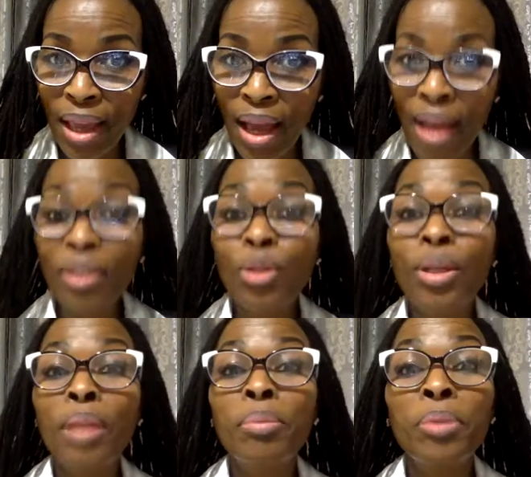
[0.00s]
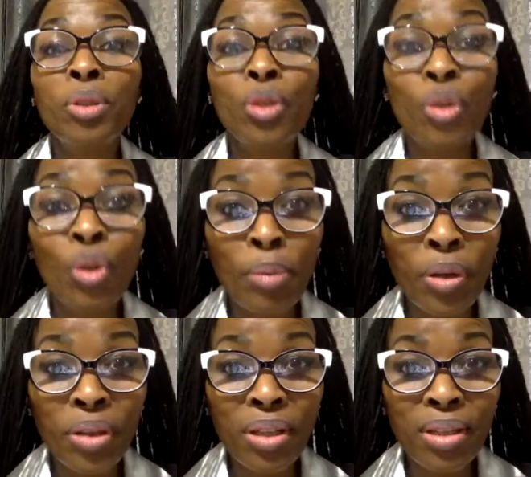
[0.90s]
I need to get people to know
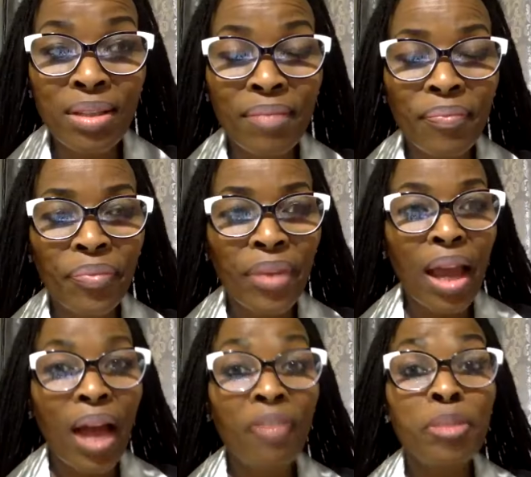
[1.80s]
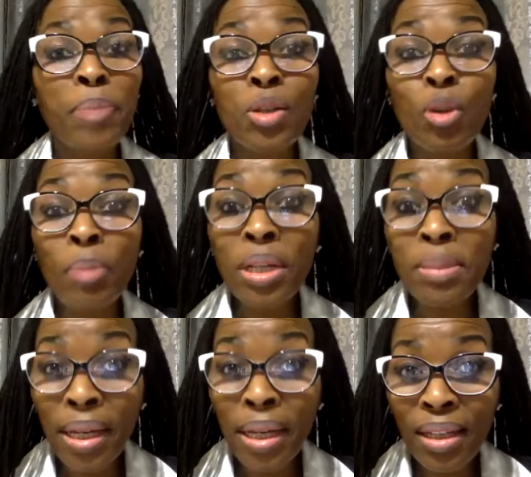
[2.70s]
about this. I've spent so much
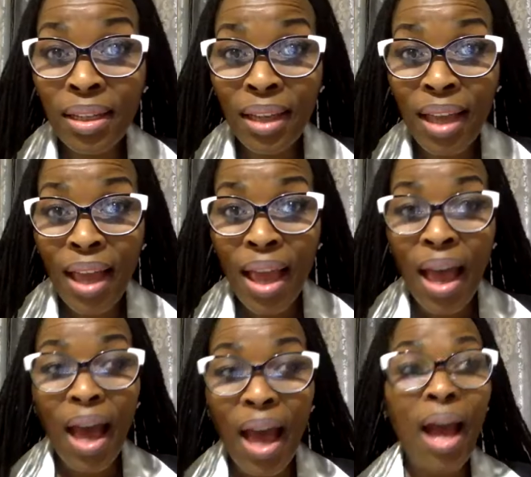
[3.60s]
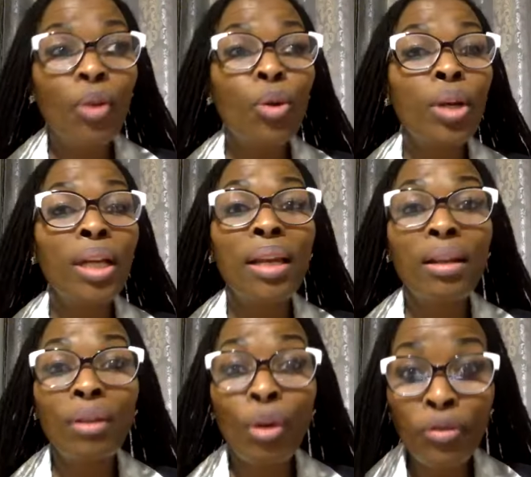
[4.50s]
money. I couldn't get a
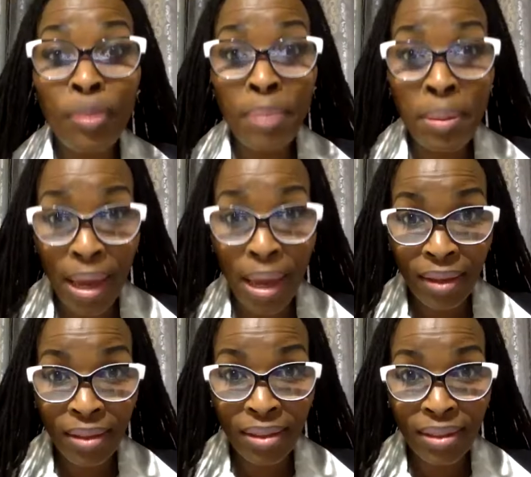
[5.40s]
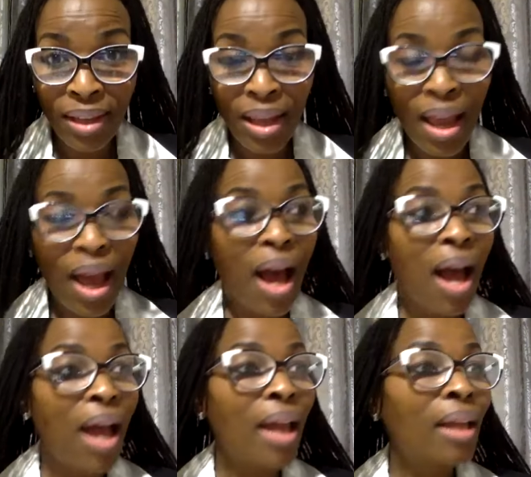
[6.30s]
loan from the bank.
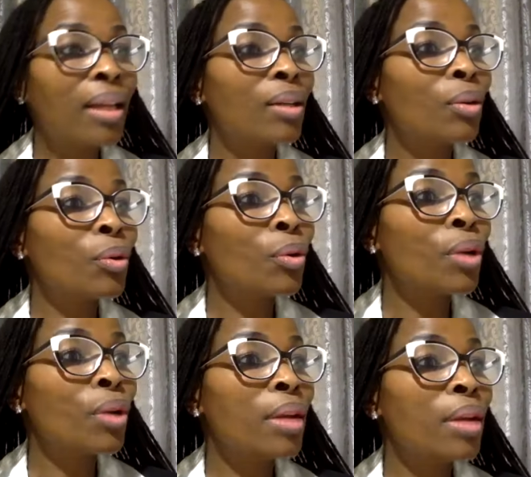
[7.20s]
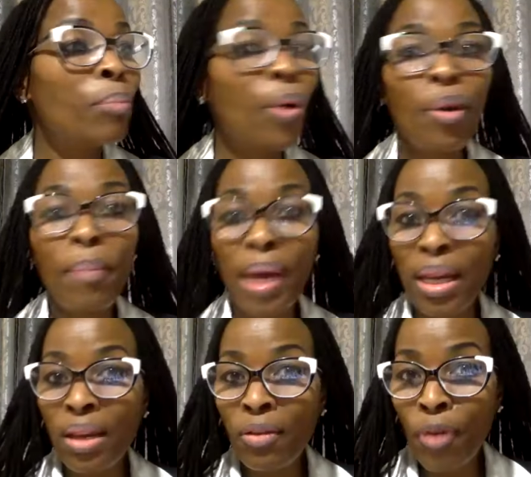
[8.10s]
I couldn't borrow
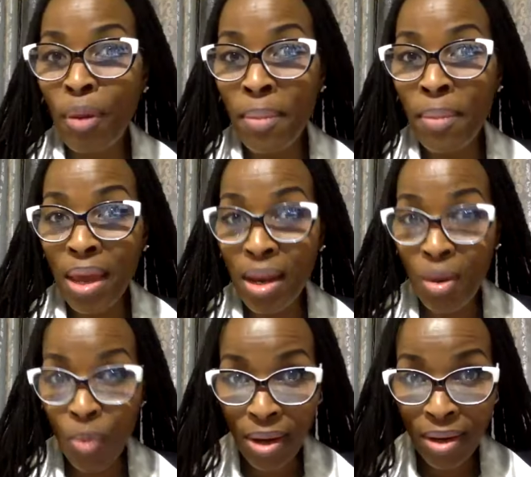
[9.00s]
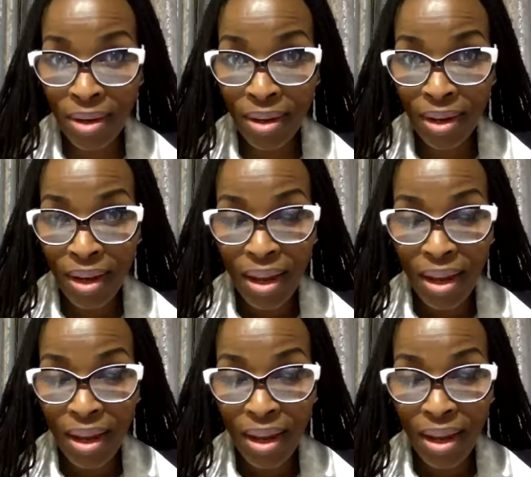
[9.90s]
money from anyone.